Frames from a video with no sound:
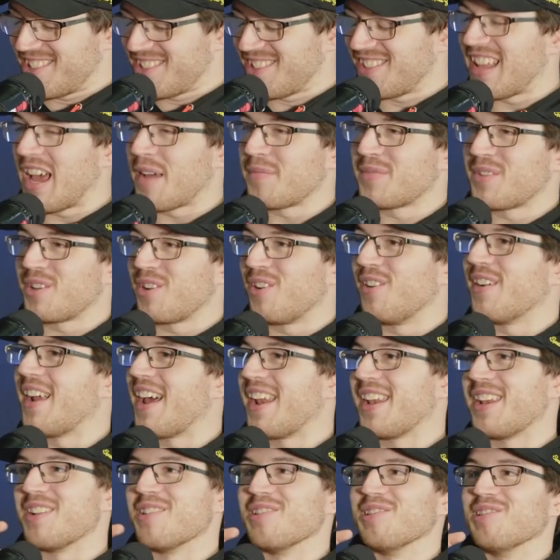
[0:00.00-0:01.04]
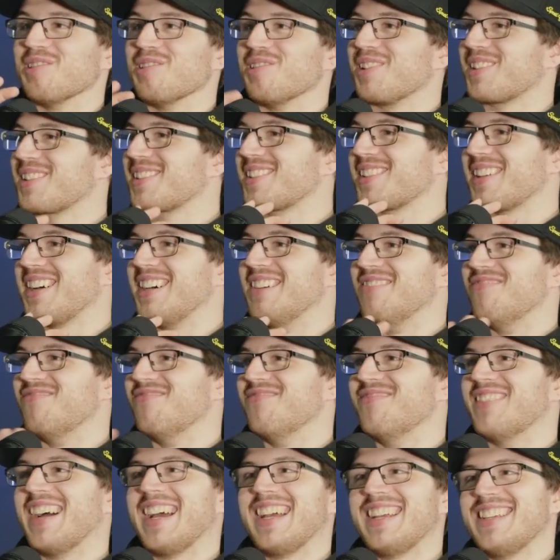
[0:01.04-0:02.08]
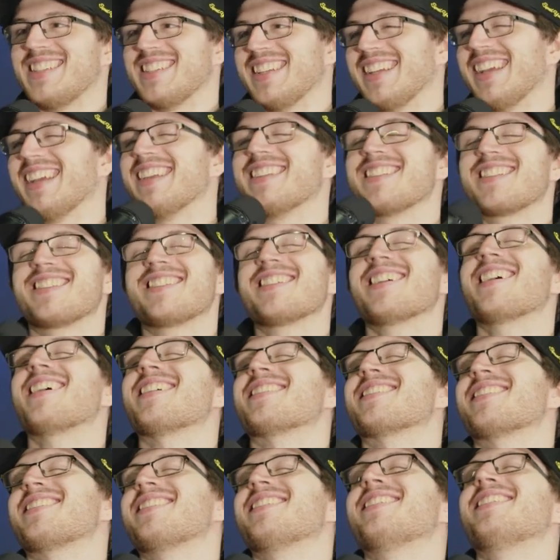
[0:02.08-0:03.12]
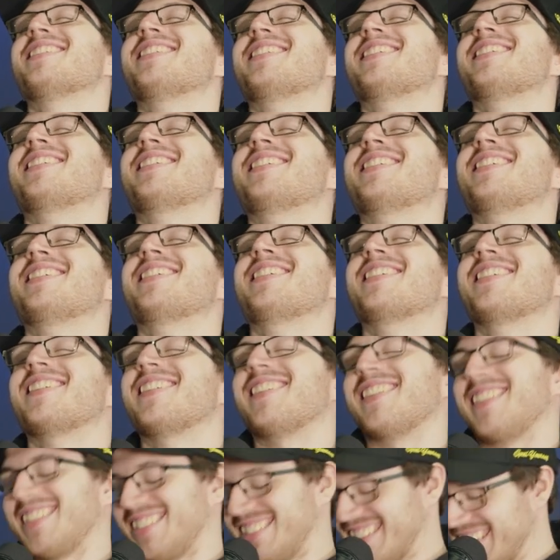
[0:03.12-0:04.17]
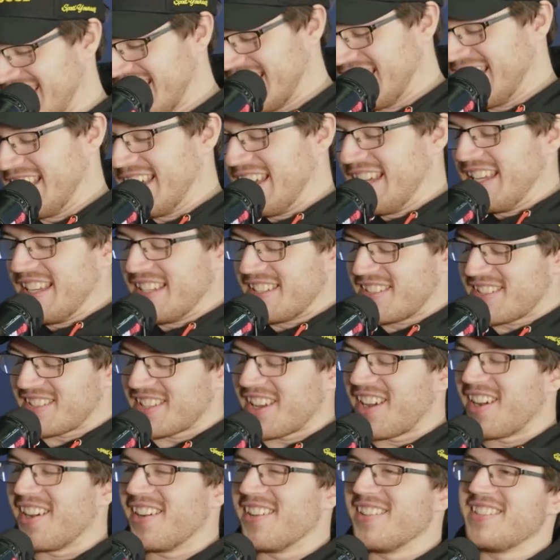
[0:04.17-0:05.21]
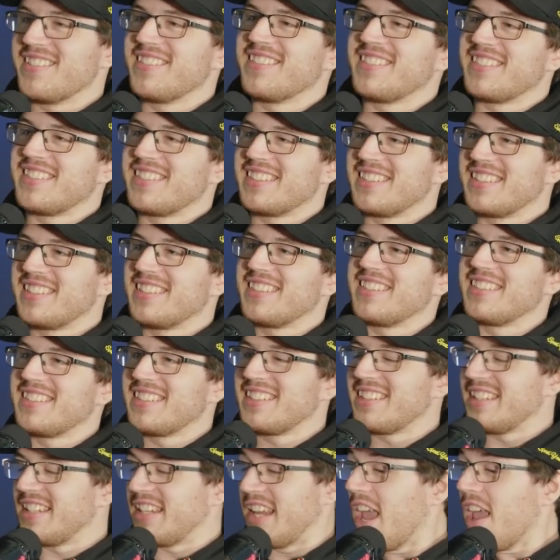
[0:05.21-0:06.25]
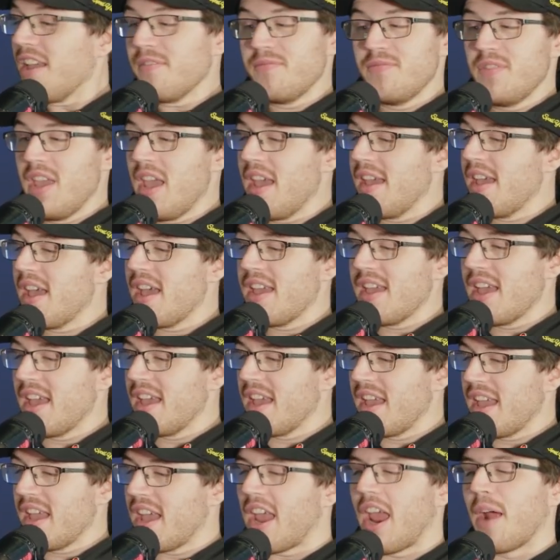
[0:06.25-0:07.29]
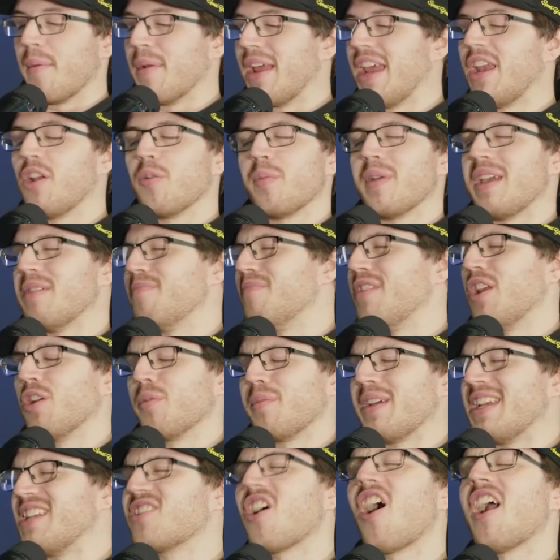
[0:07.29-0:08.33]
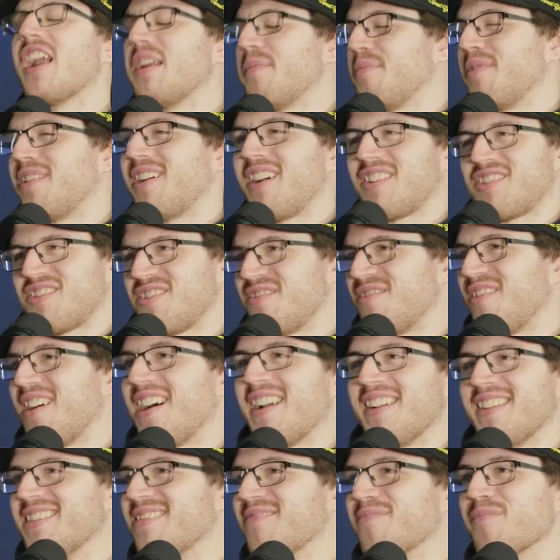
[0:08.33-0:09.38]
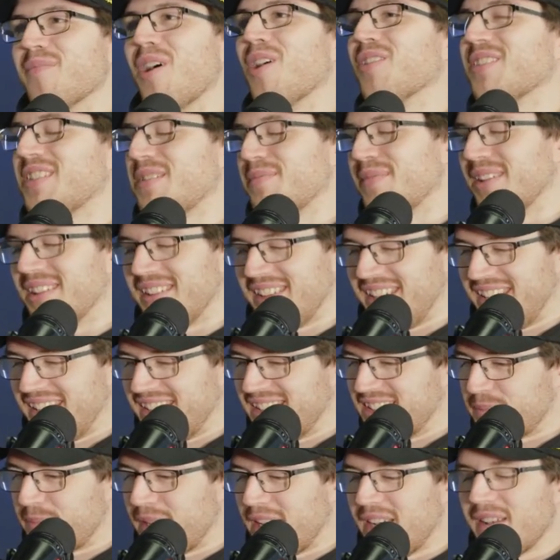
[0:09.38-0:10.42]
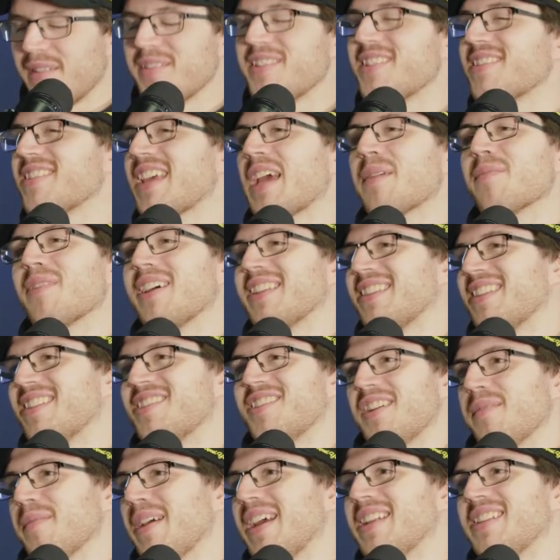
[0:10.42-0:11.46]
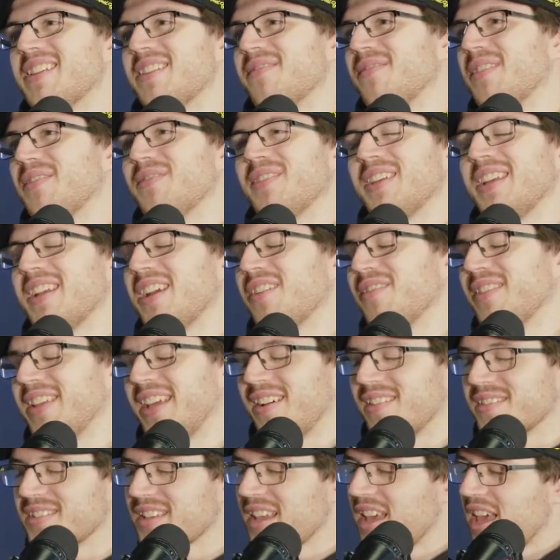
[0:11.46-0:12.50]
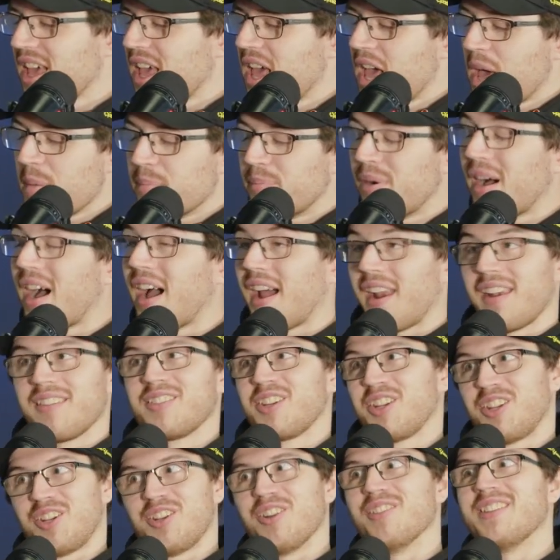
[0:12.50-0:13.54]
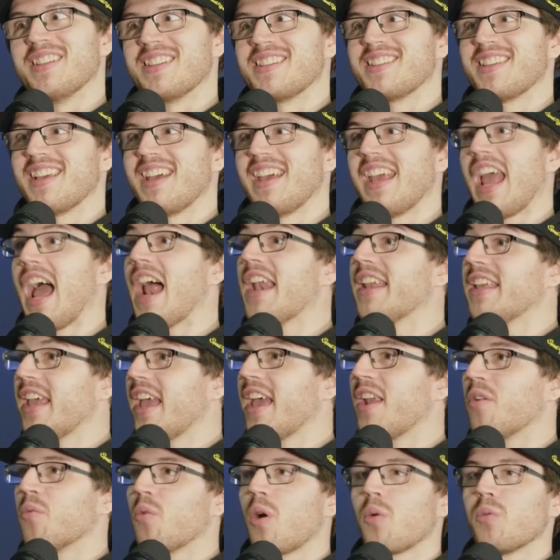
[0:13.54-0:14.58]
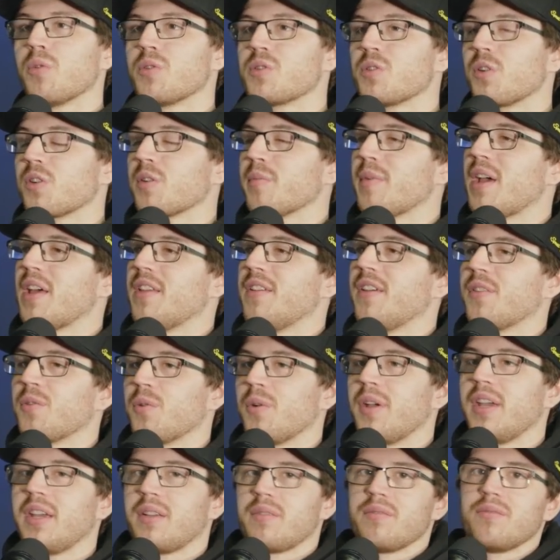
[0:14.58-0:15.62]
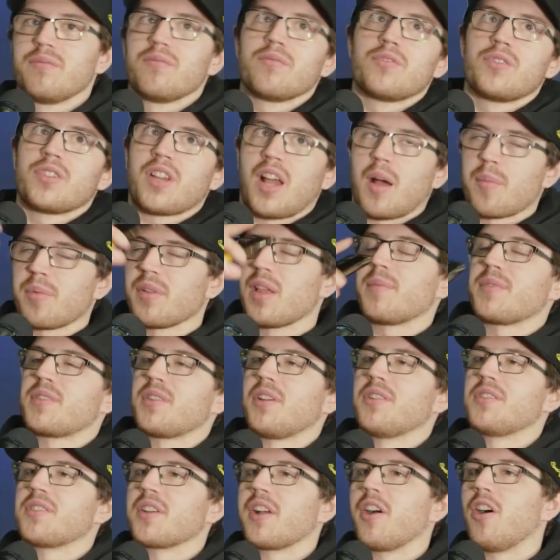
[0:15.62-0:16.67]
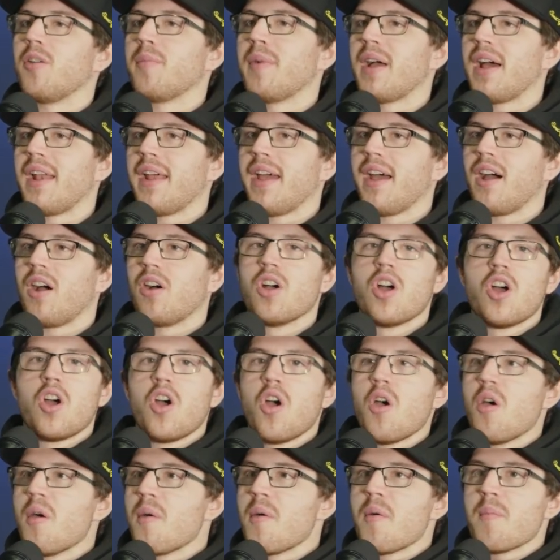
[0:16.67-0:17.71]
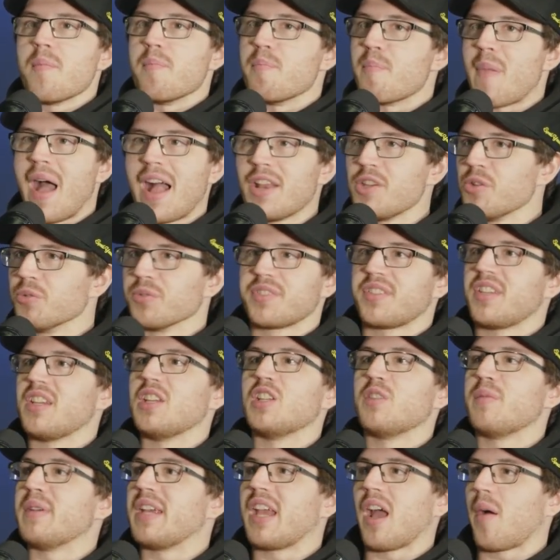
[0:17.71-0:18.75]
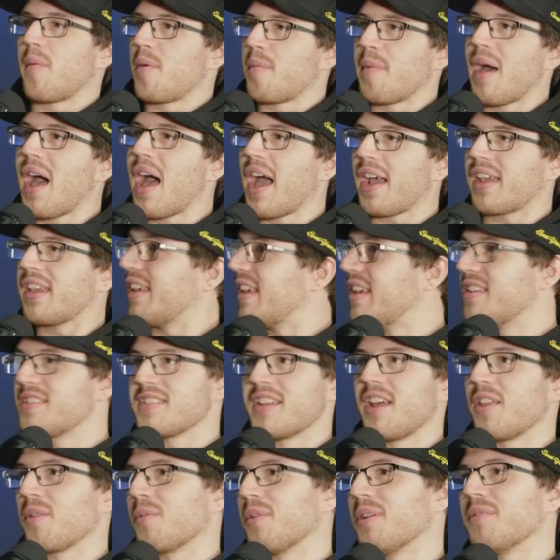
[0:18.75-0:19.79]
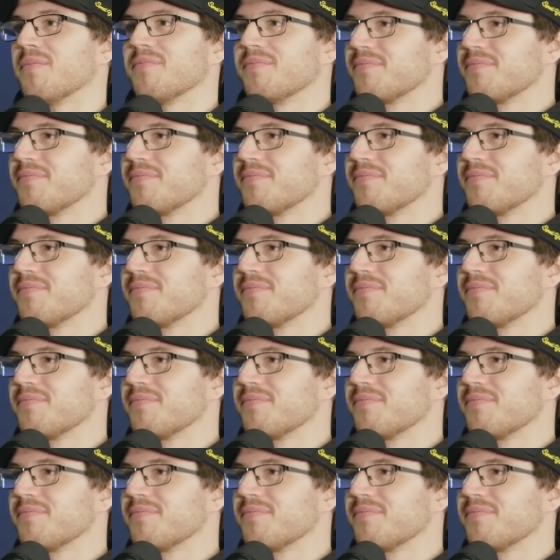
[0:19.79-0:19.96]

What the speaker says: slapped it on, and it looks amazing. It's just, Are they going to build it? Or is it a concept? Yeah. I mean, it'll be tiny production run and multi-millions, but it's the same like the GMA T50 and everything else. Yeah. But good to see. And again, what we were talking about the other week, a couple episodes ago, about how manuals seem to be coming back. Here's another one.